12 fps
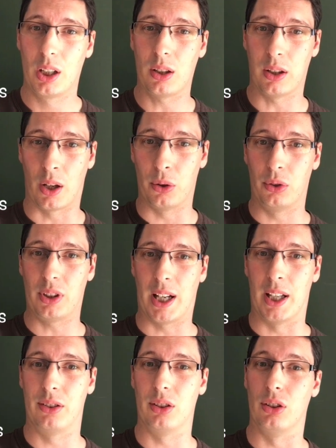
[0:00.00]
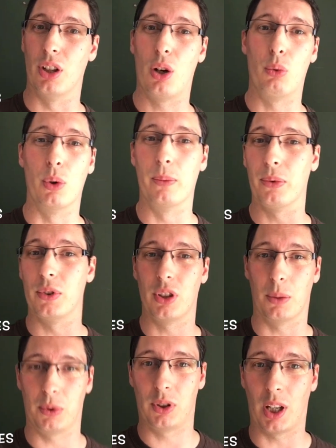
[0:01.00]
closed answers, no room for
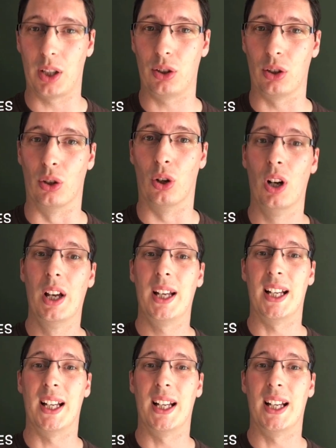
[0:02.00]
interpretation or